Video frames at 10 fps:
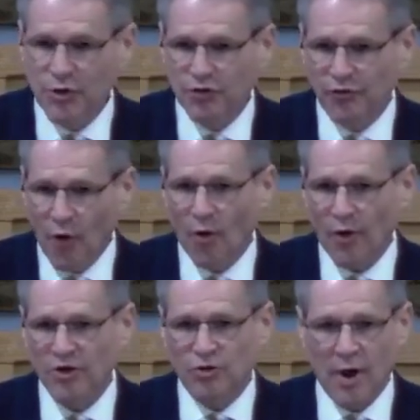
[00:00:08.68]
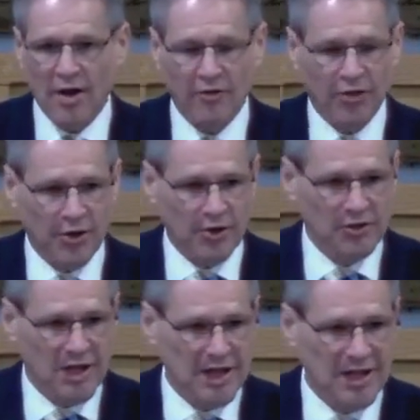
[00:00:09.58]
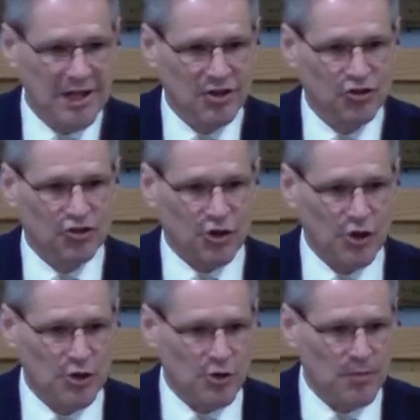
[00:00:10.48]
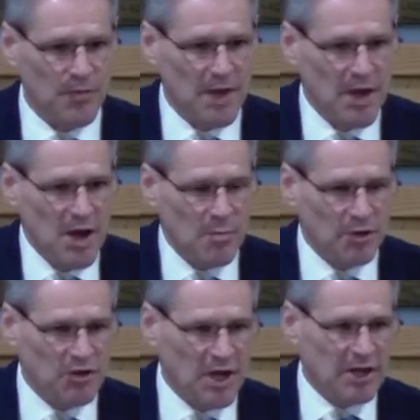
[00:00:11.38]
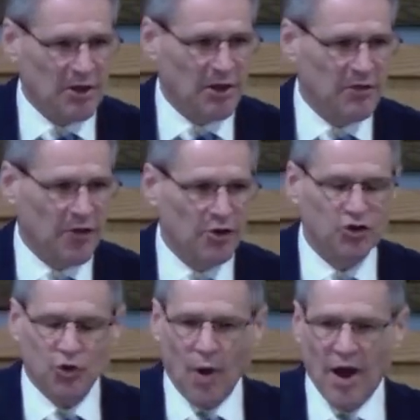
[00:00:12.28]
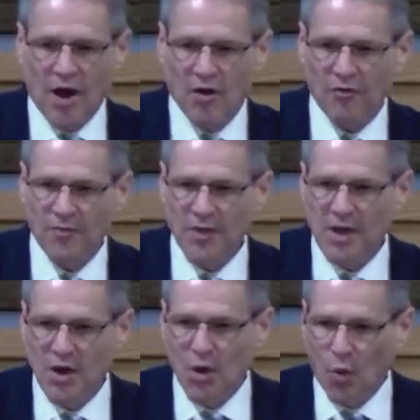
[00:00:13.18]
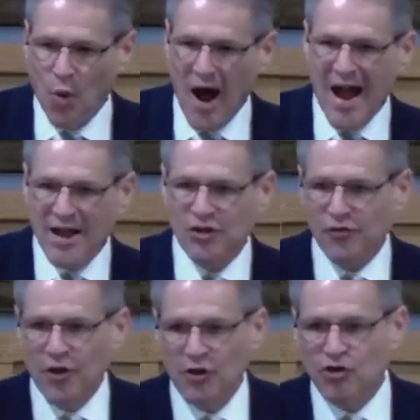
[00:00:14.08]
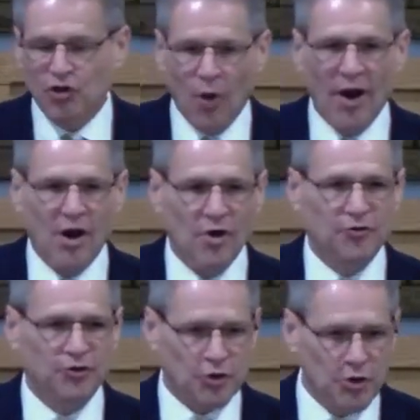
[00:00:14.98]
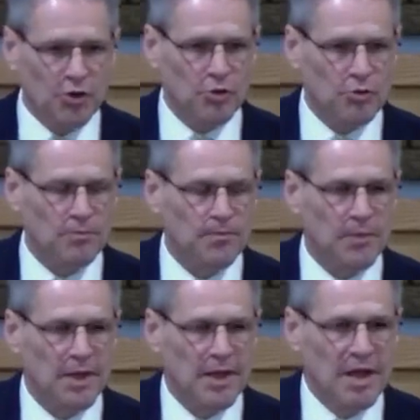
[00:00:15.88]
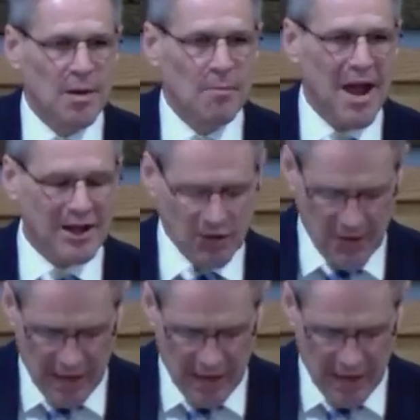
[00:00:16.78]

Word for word: 4 12 and 13 is true, particularly verse 12. Why is verse 12 true? Back to that